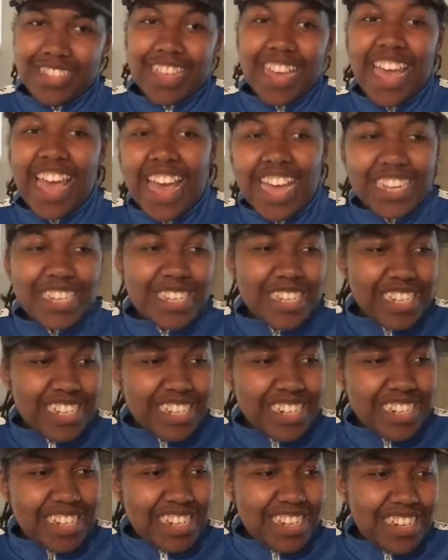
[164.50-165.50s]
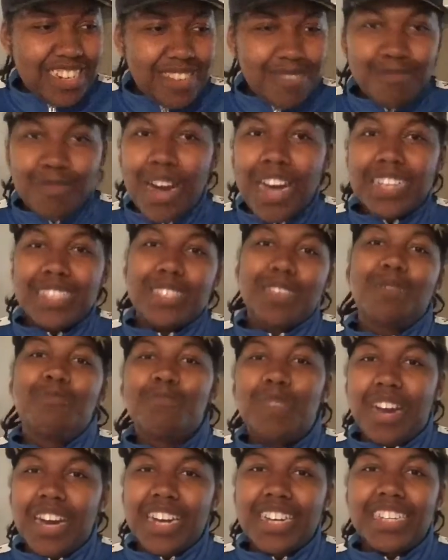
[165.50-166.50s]
The Hatchet. By
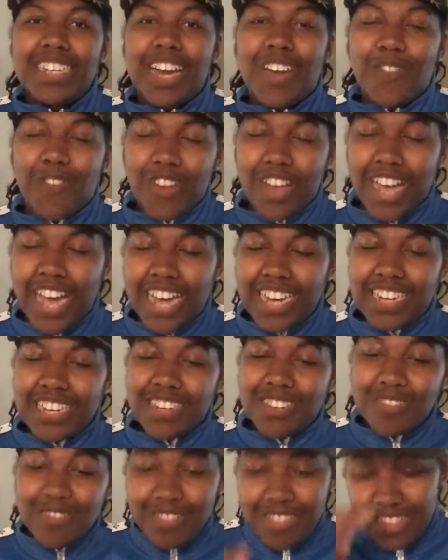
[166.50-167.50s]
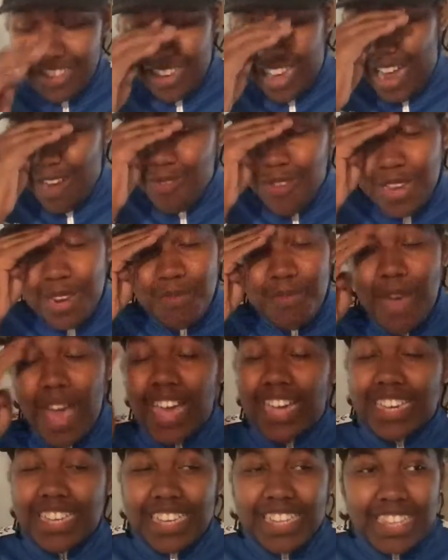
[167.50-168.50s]
somebody I forgot to do. Look, I read it
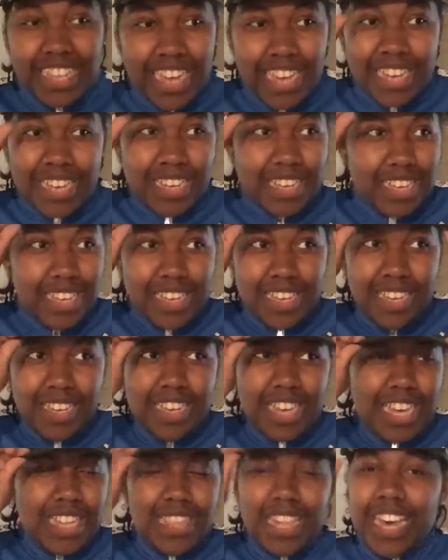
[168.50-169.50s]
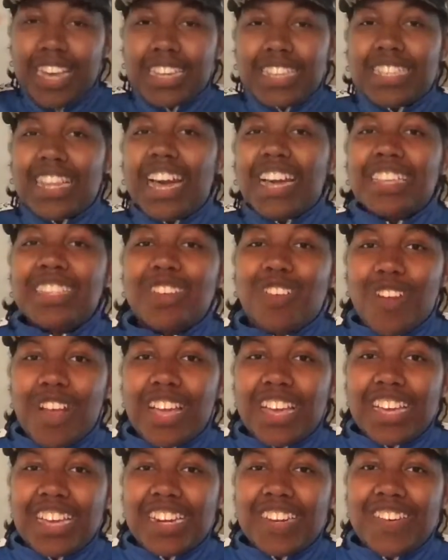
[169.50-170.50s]
back in like in like ninth
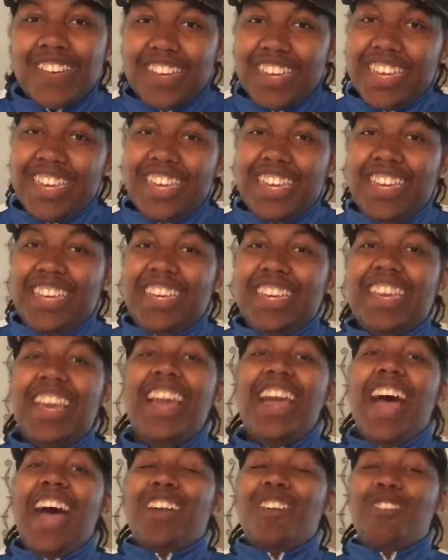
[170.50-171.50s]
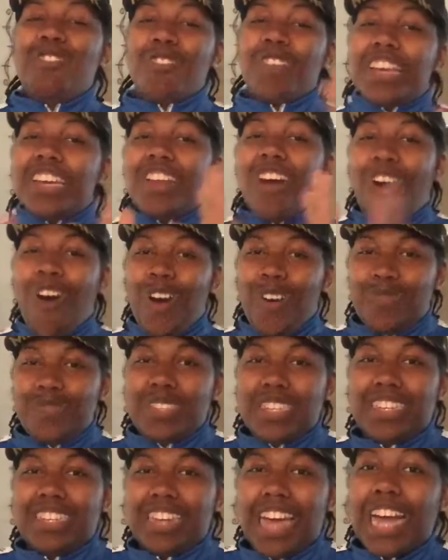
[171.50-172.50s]
grade. Okay, I don't read
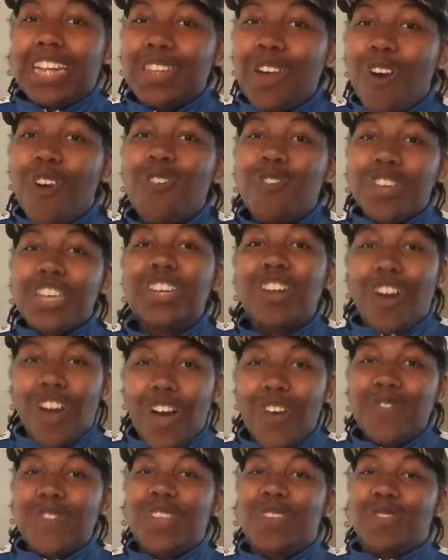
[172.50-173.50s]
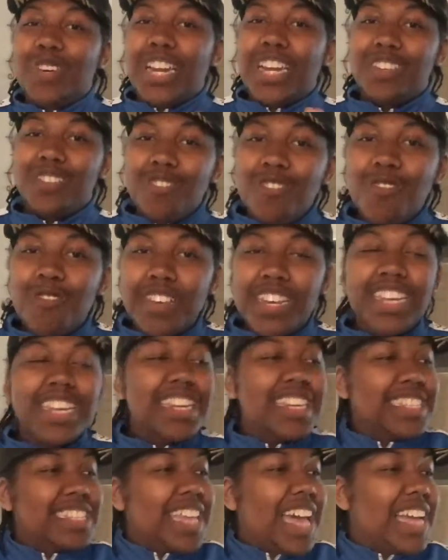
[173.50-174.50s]
often. I don't read often. When I do
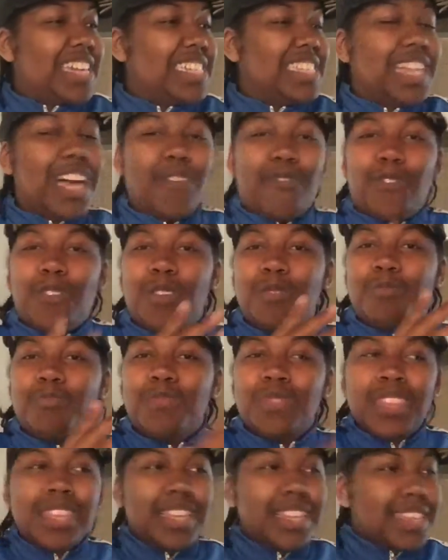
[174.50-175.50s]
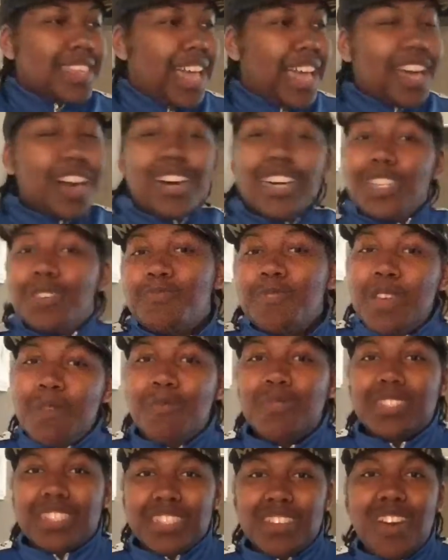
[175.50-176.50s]
read, it's naturally like from like other
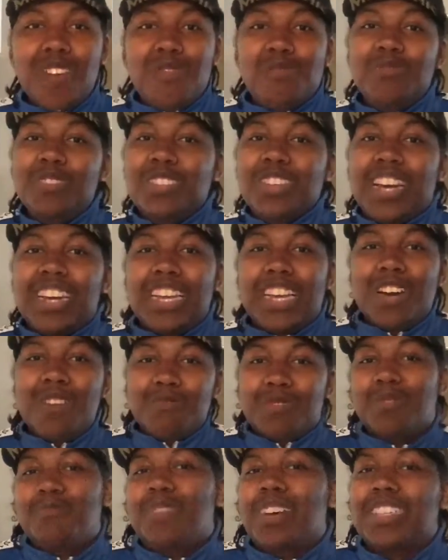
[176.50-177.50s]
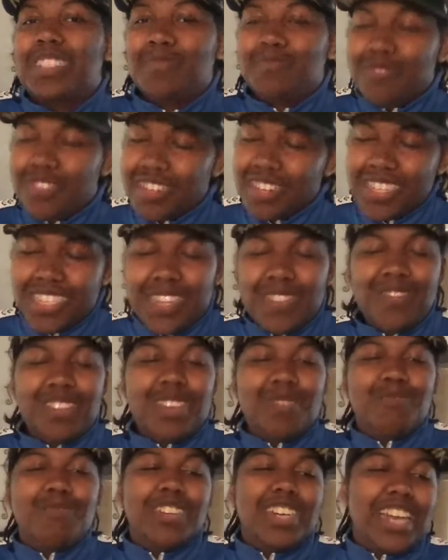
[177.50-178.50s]
people's stuff, from me trying to help somebody's book or
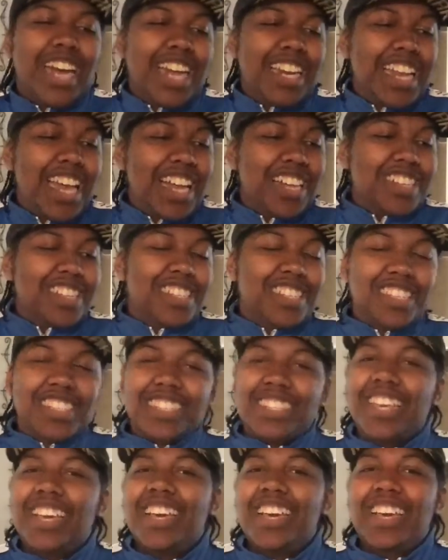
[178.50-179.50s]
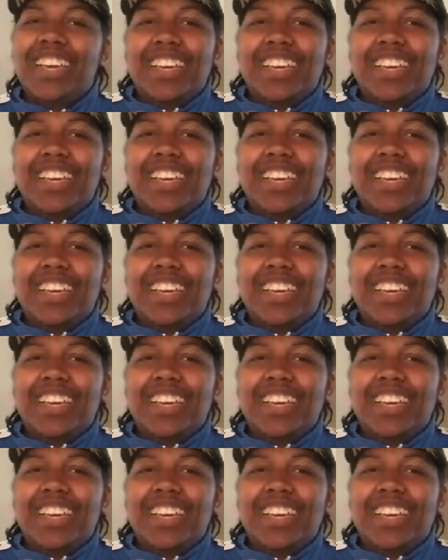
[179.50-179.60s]
something. But I naturally just